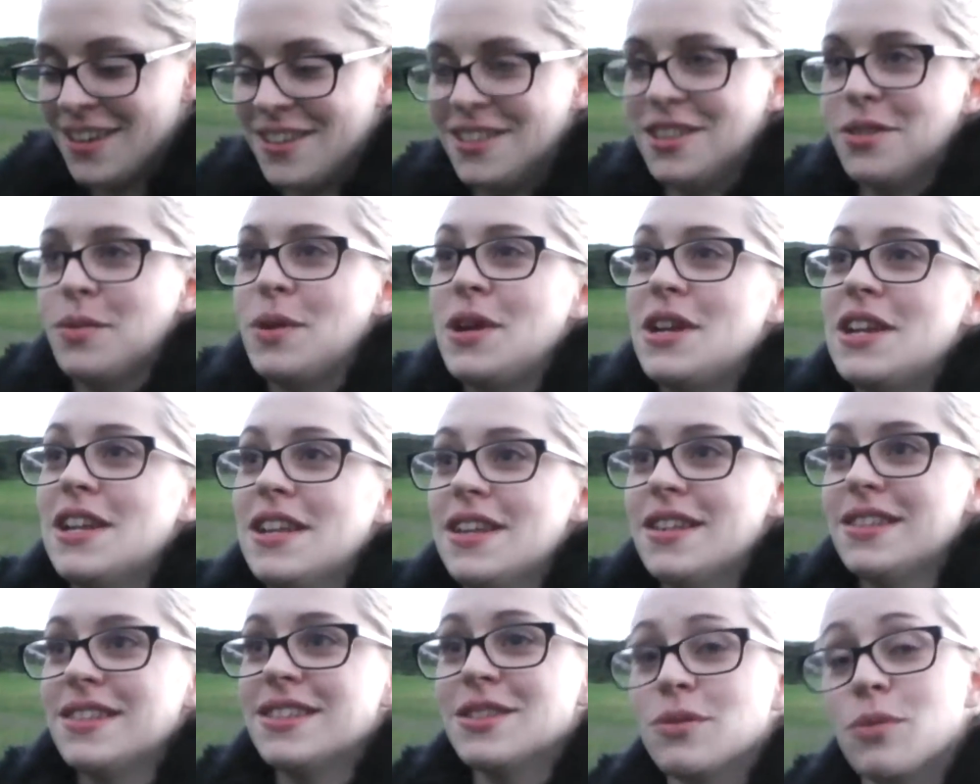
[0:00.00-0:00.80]
So
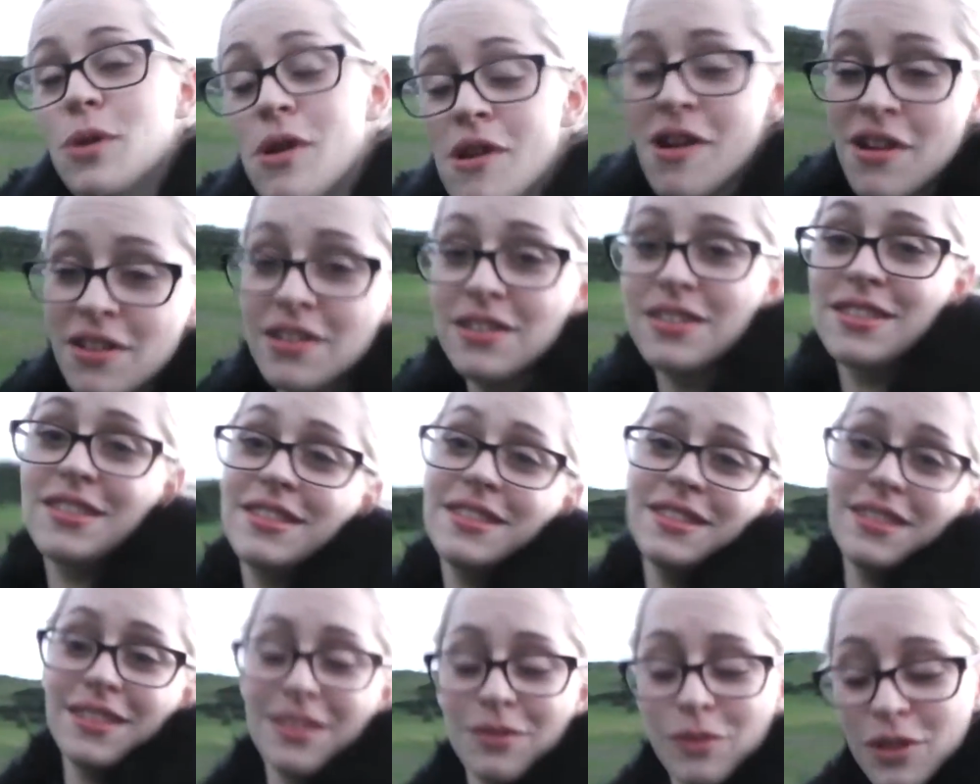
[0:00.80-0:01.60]

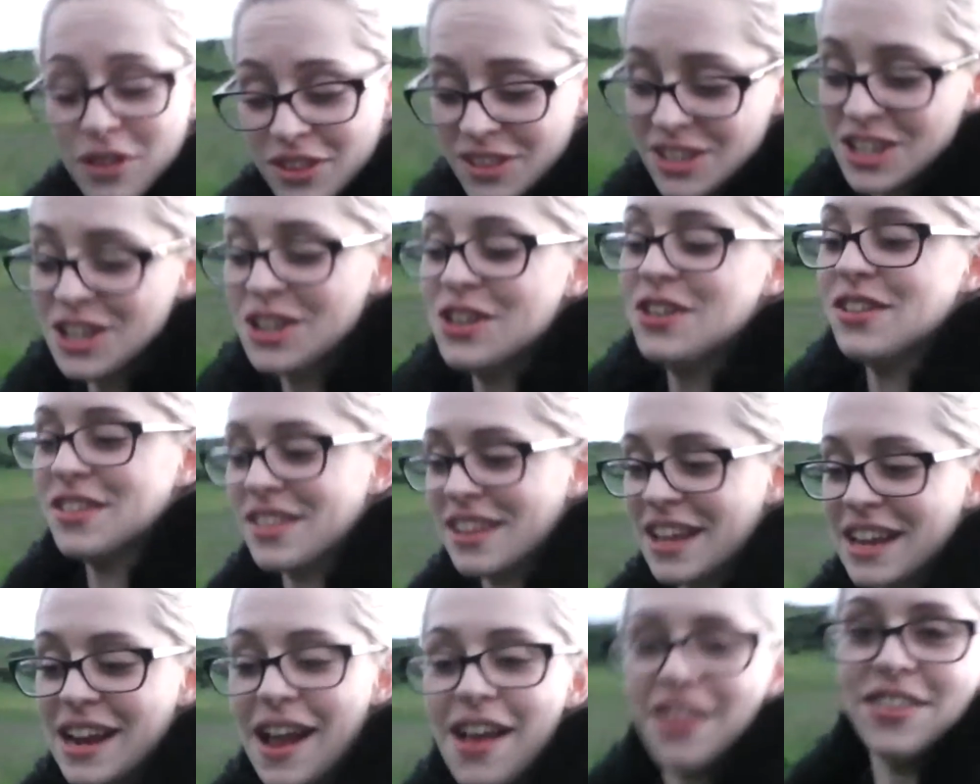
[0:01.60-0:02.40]
we're still on
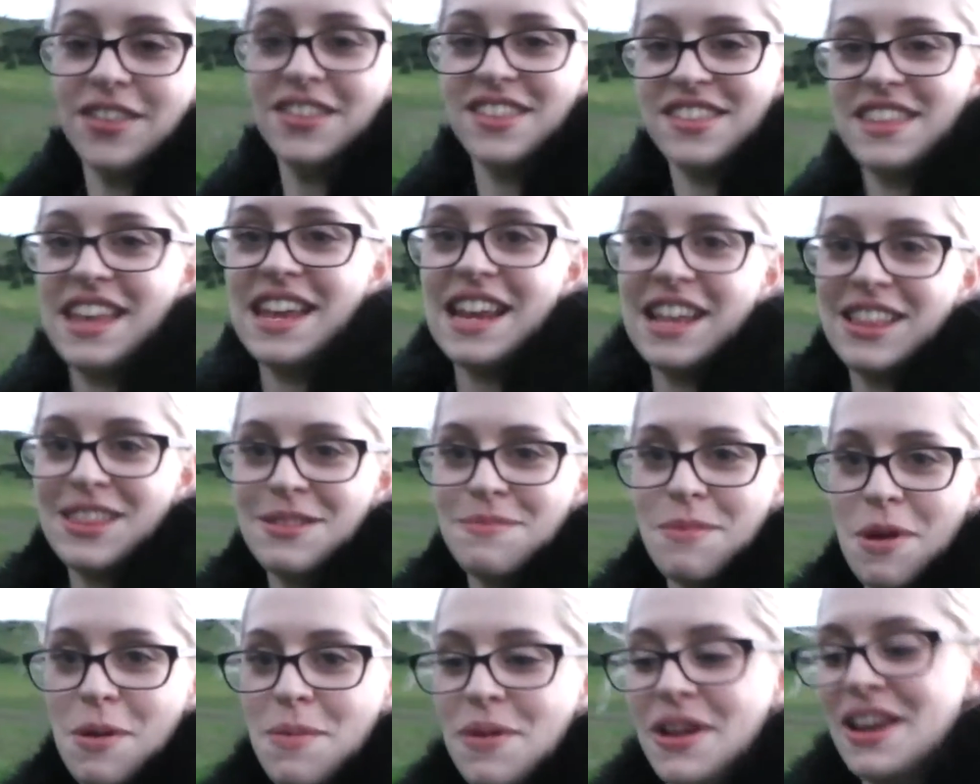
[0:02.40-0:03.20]
St. Arthur's Seat at the
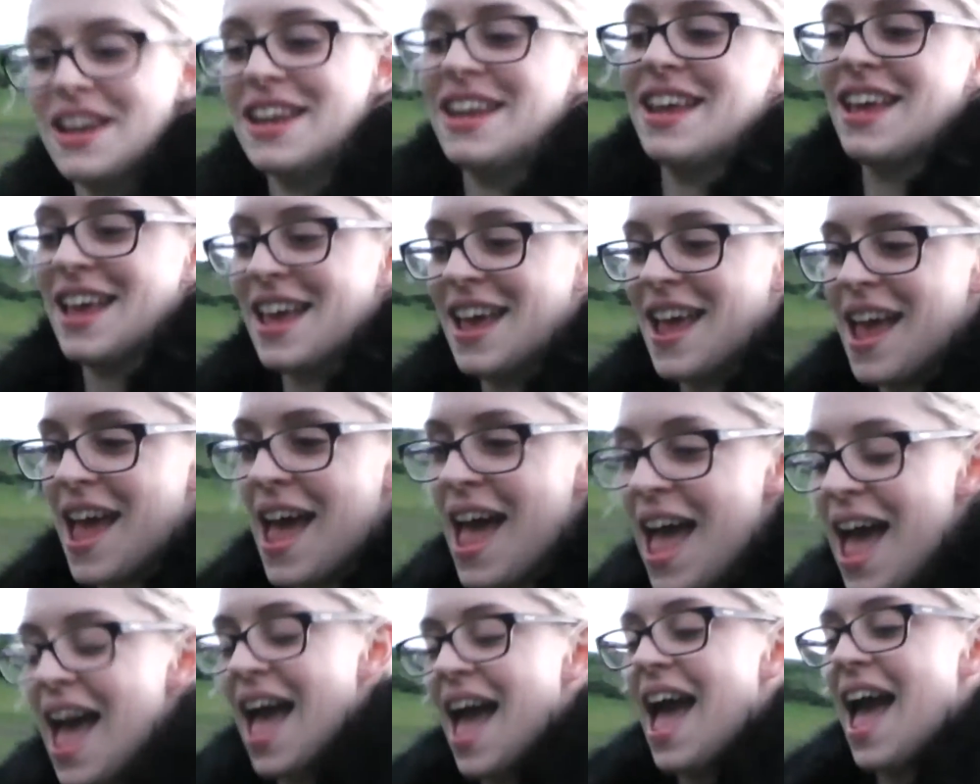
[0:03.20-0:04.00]
moment,
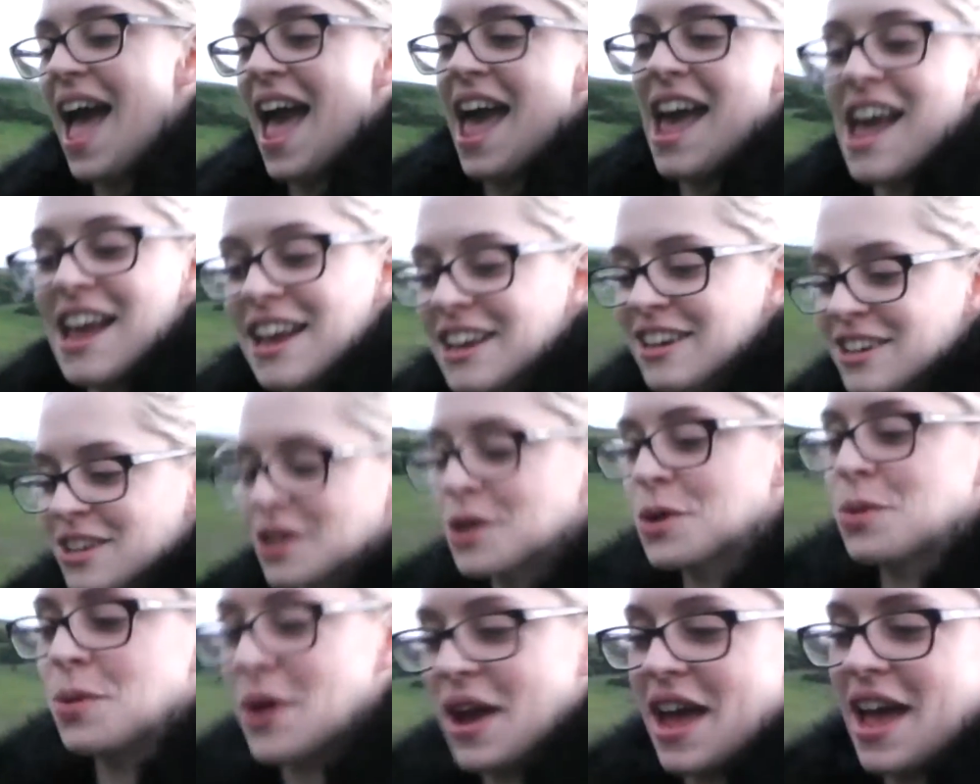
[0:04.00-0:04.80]

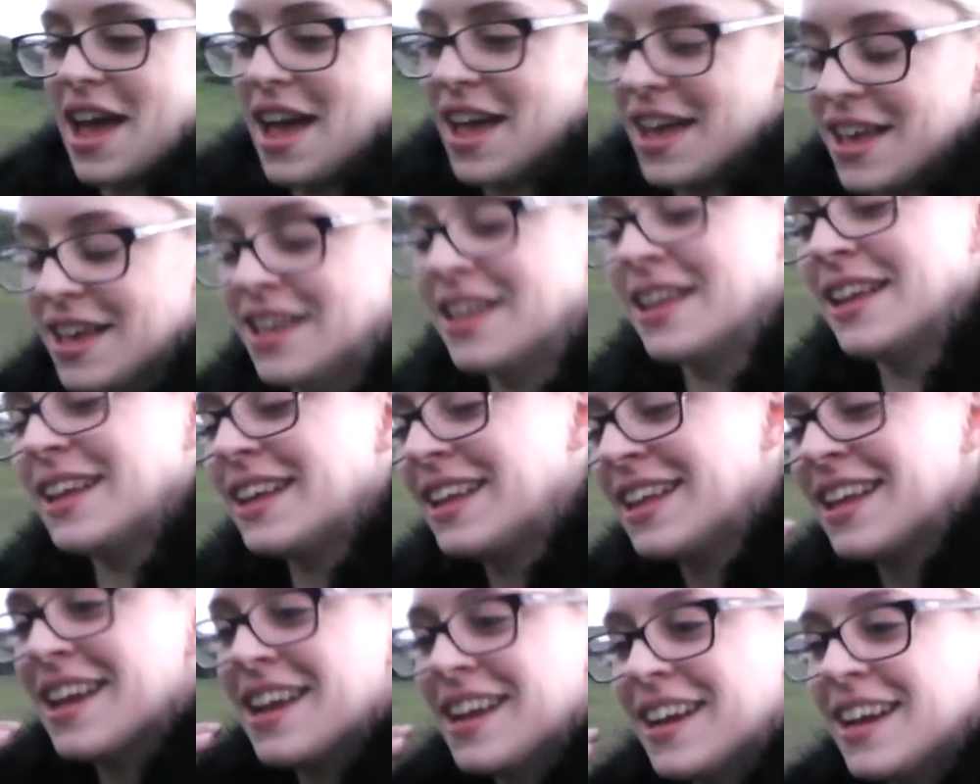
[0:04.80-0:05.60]
and we're
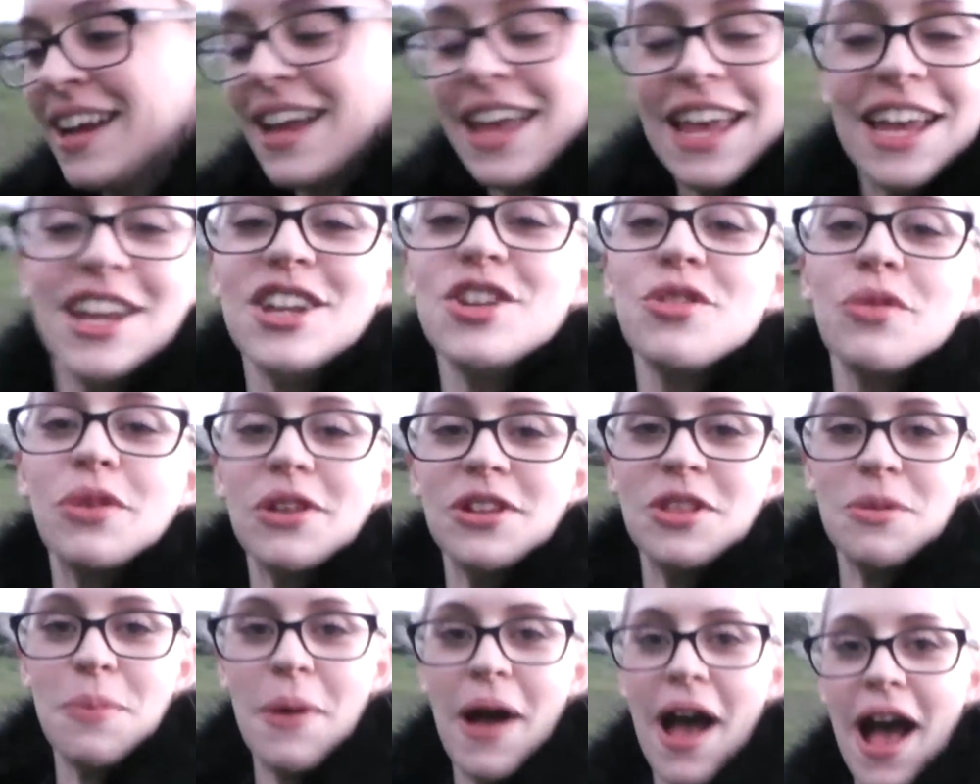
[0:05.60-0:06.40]

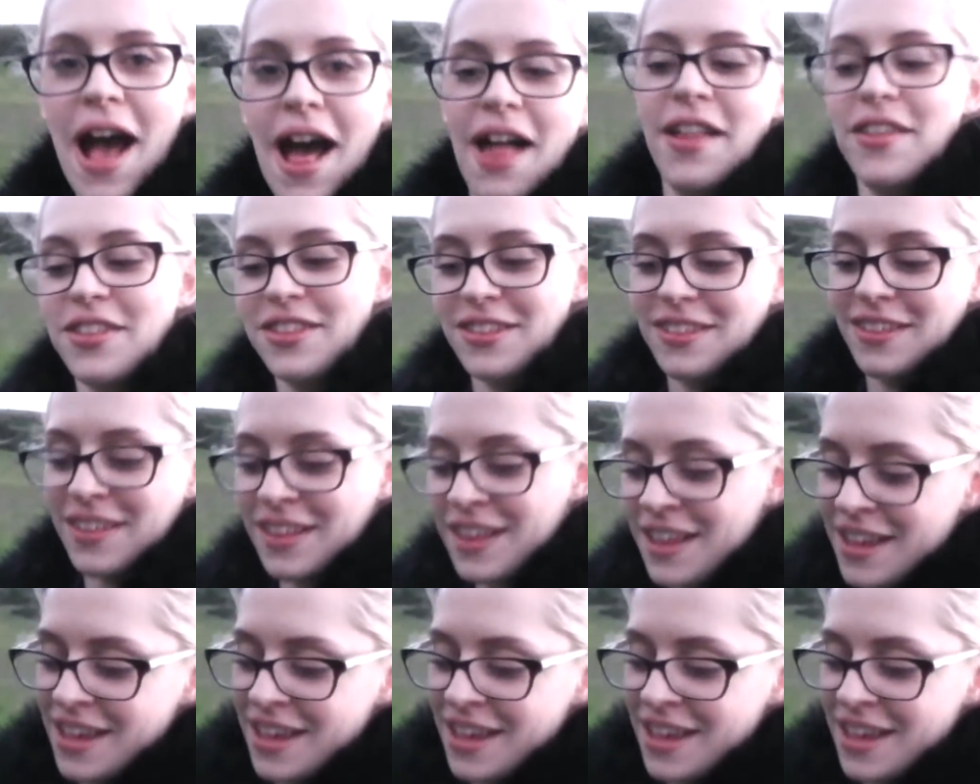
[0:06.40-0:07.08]
ignoring the paths